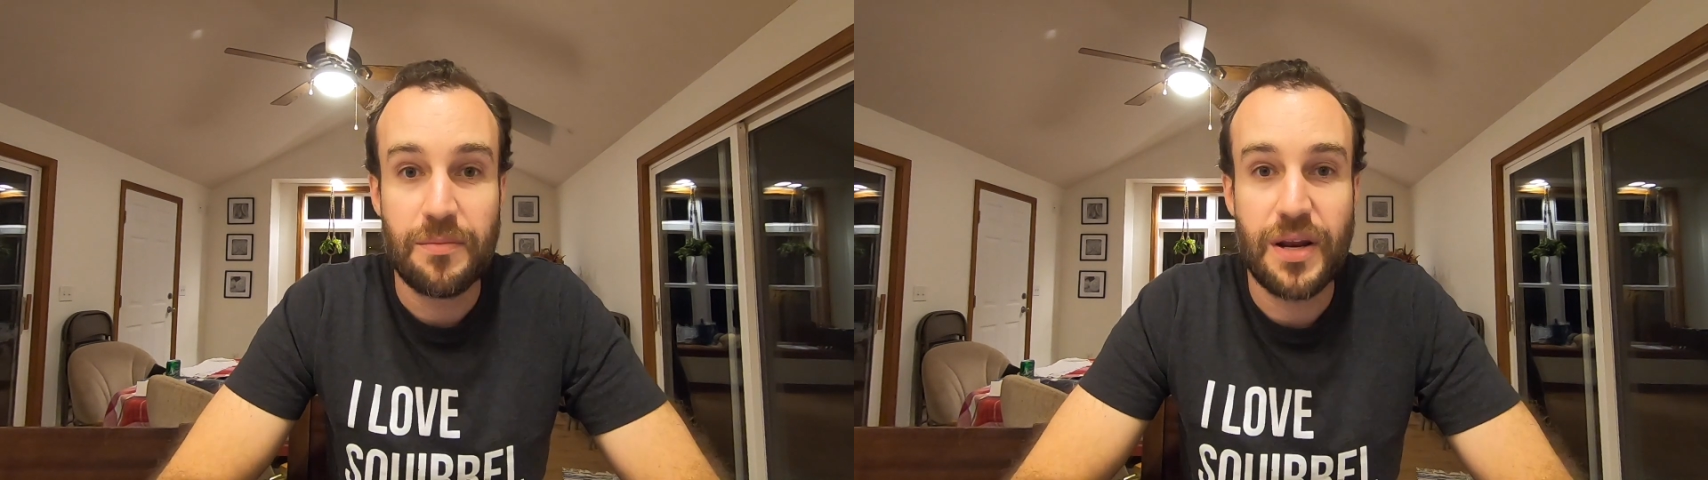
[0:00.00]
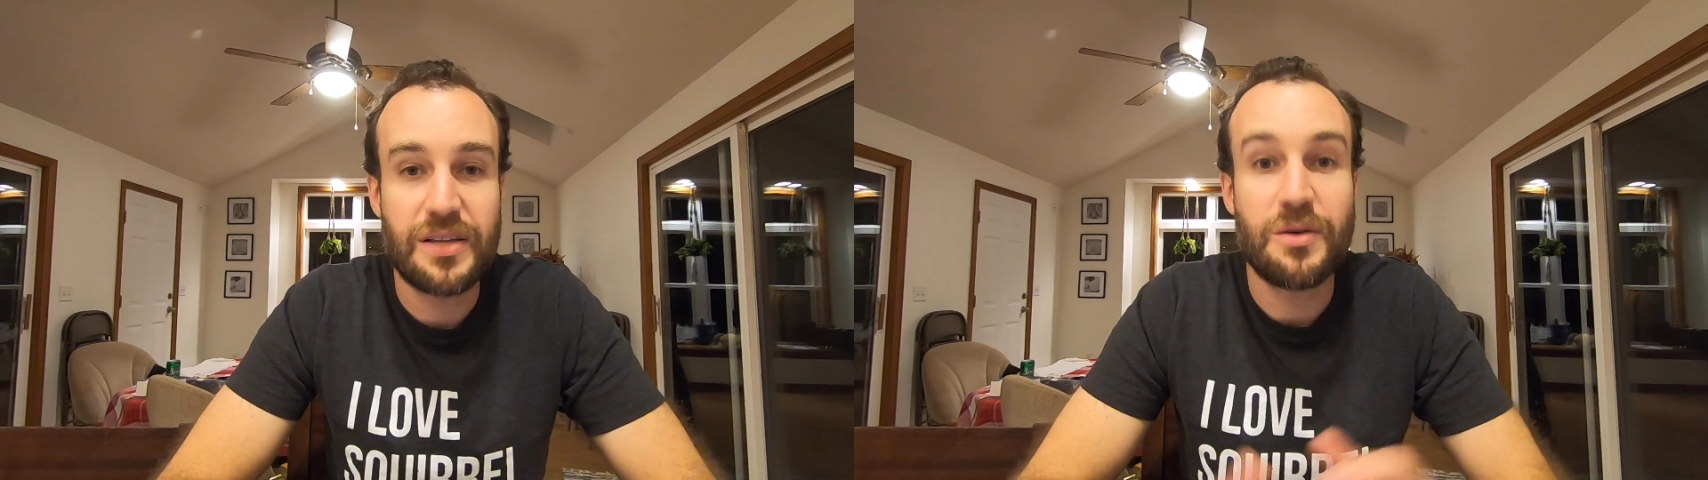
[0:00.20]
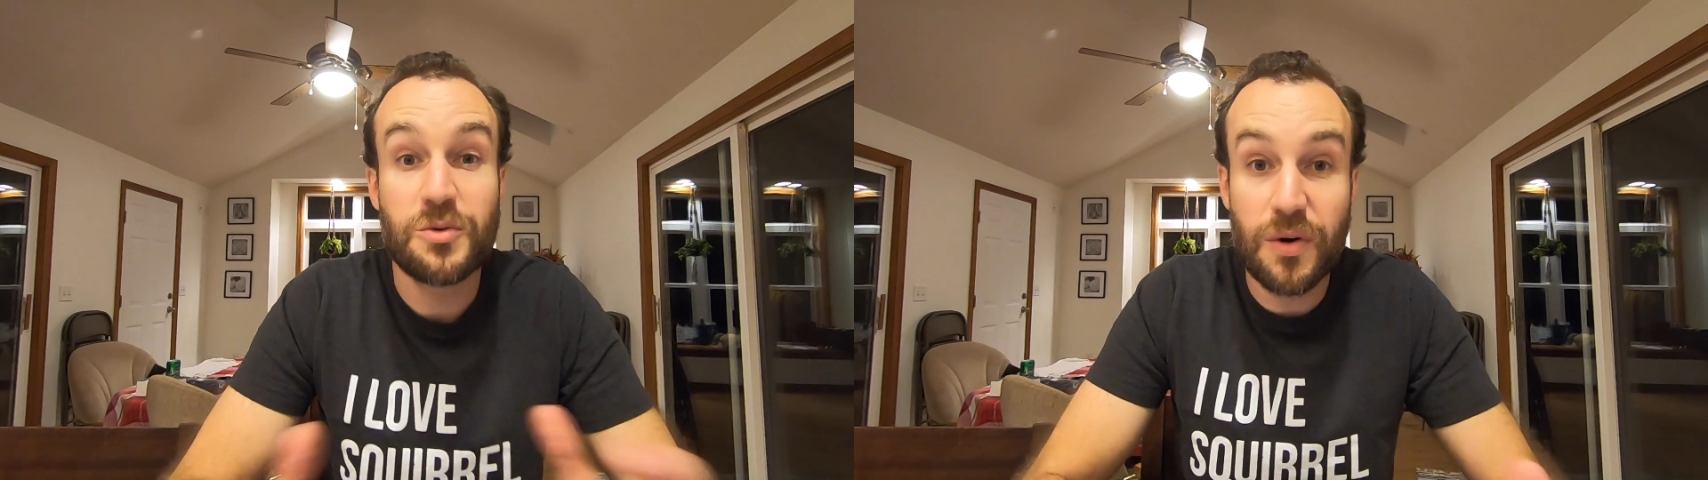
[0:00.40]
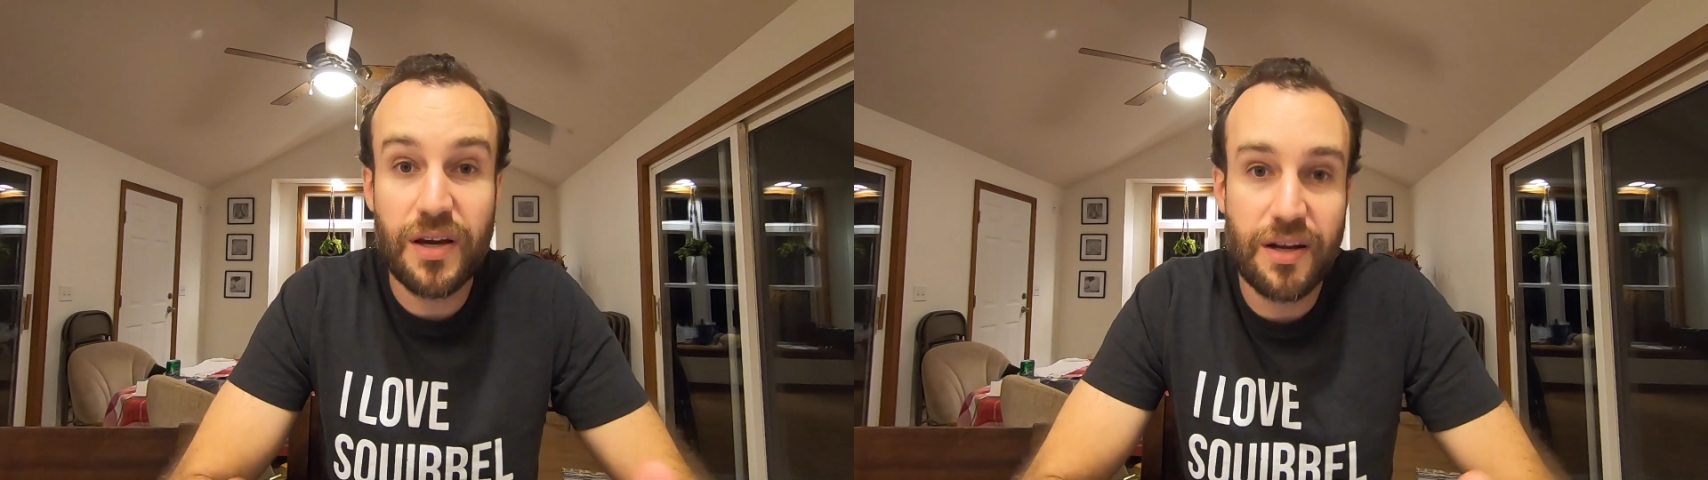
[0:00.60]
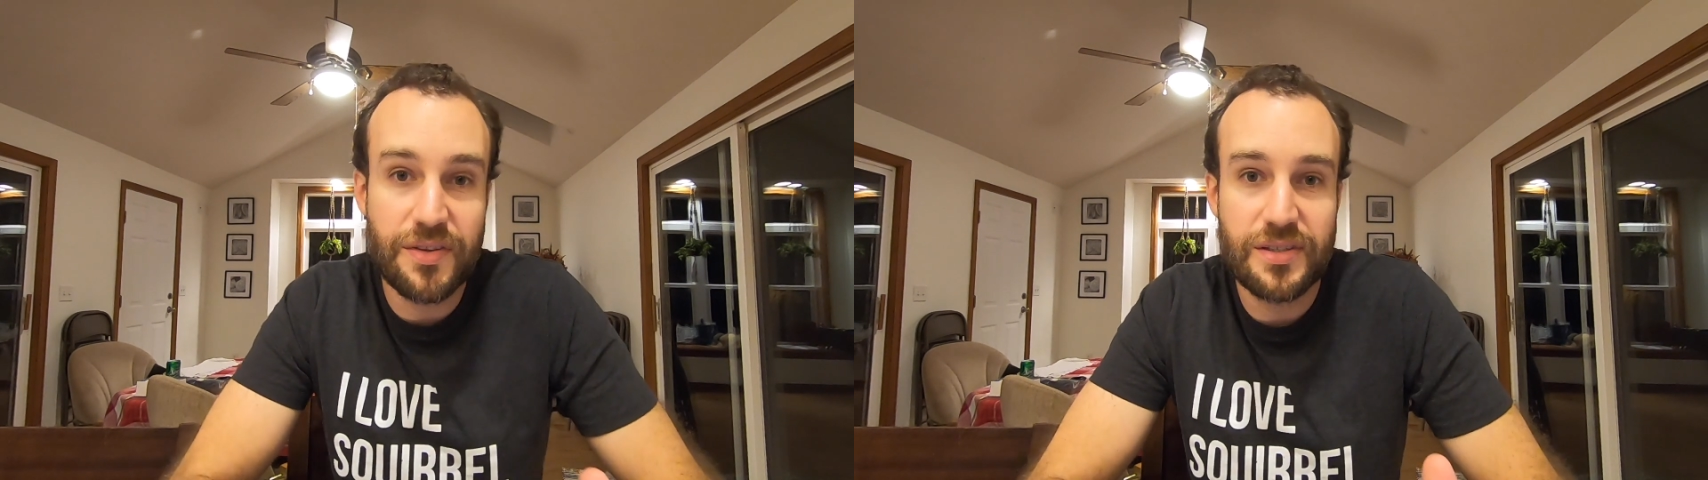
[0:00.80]
But as I was
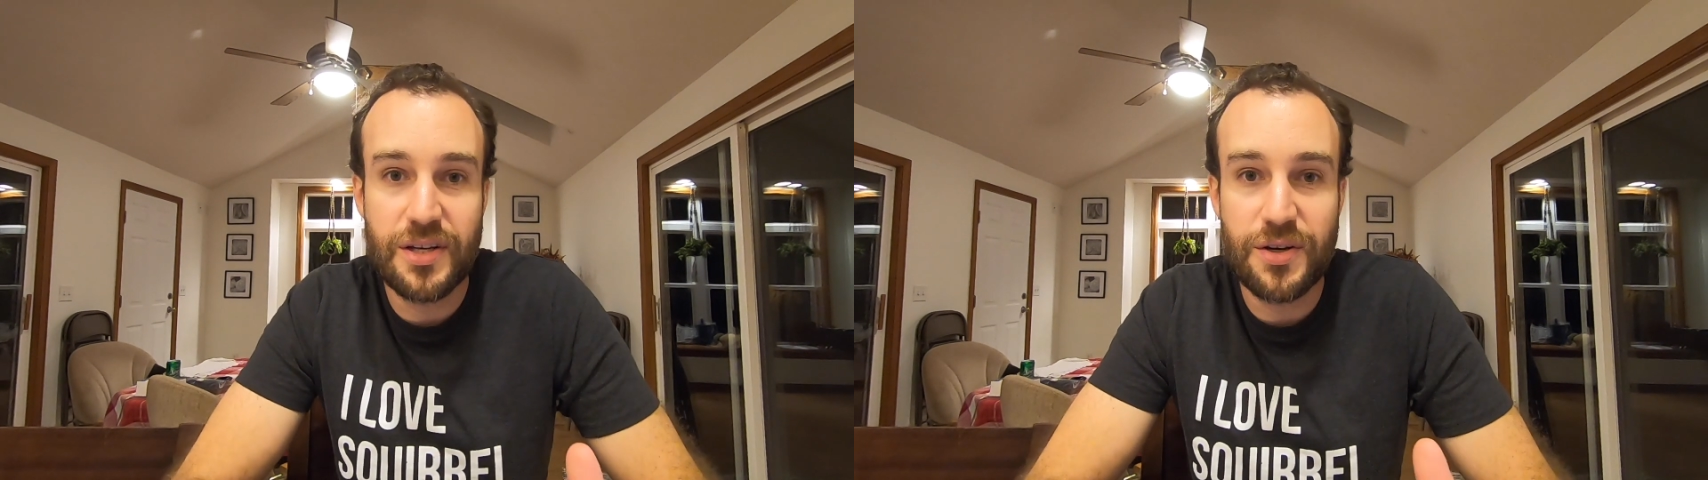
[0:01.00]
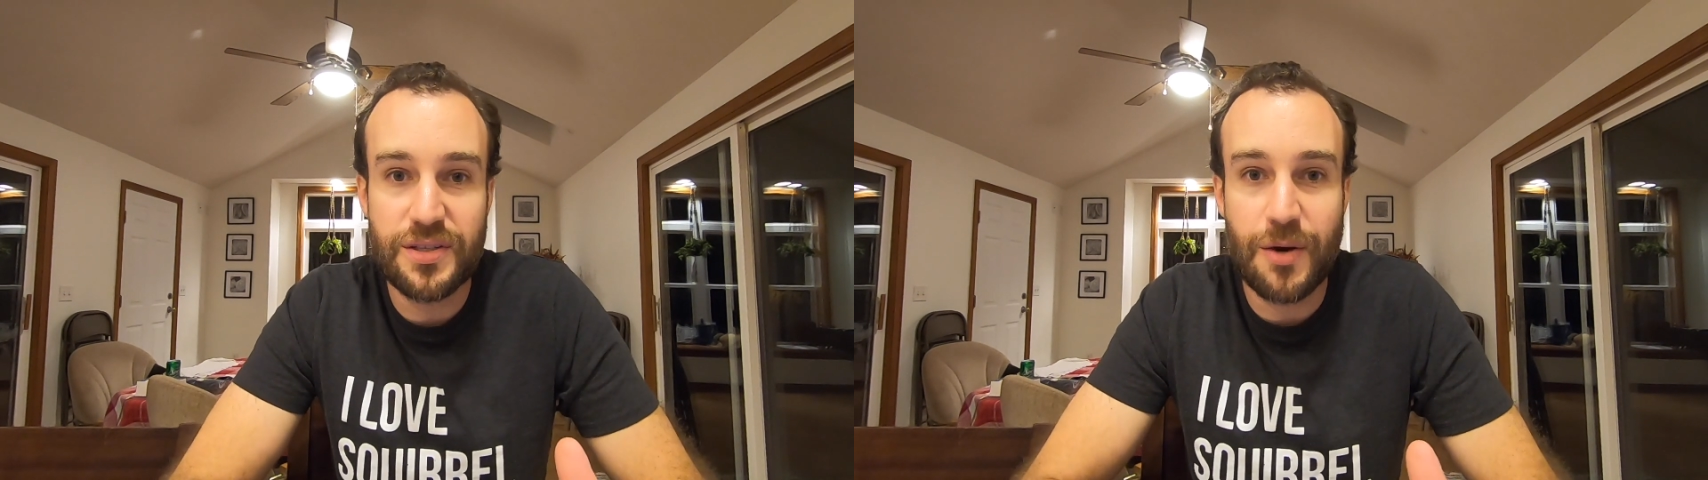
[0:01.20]
working on this series,